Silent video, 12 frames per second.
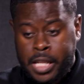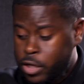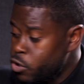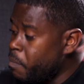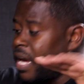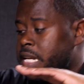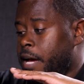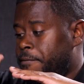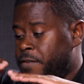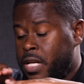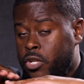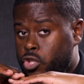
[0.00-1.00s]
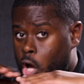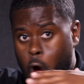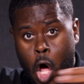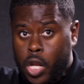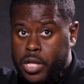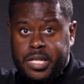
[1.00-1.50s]
Now, you may not finish
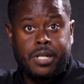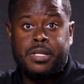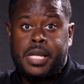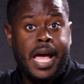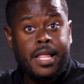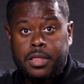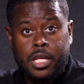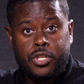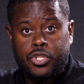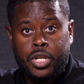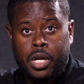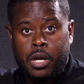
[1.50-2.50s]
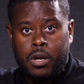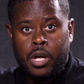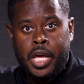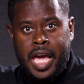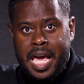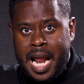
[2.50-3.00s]
all your debt this year,
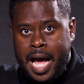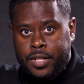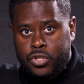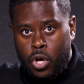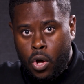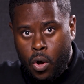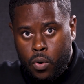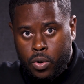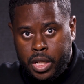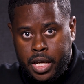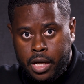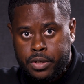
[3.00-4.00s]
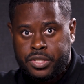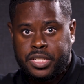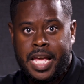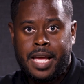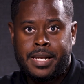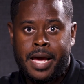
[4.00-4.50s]
and I totally
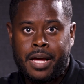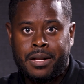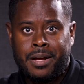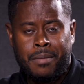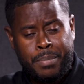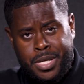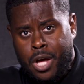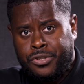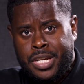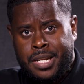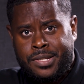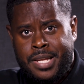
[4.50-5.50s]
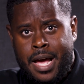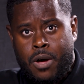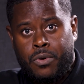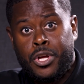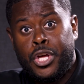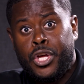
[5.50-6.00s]
understand that, but y'all check this
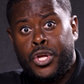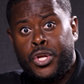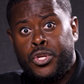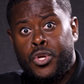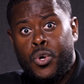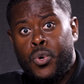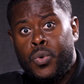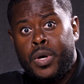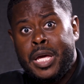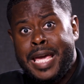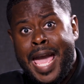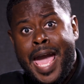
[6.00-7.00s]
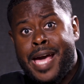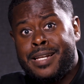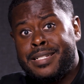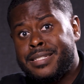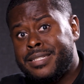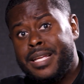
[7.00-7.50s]
out. You can
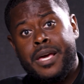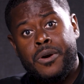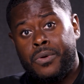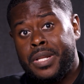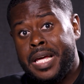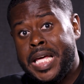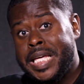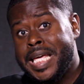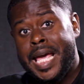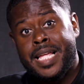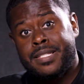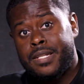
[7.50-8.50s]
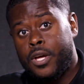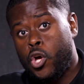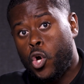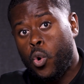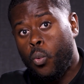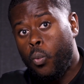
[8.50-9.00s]
still get
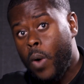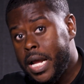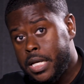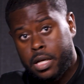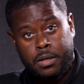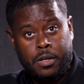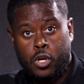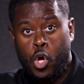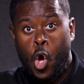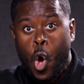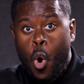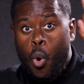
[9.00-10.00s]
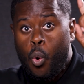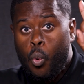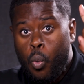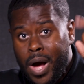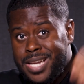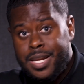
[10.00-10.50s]
one,
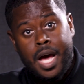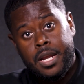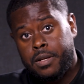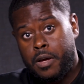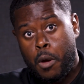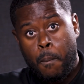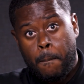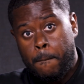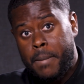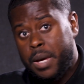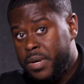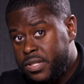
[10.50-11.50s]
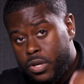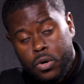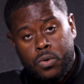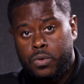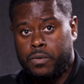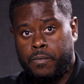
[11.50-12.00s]
one done, maybe
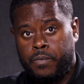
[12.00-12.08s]
two.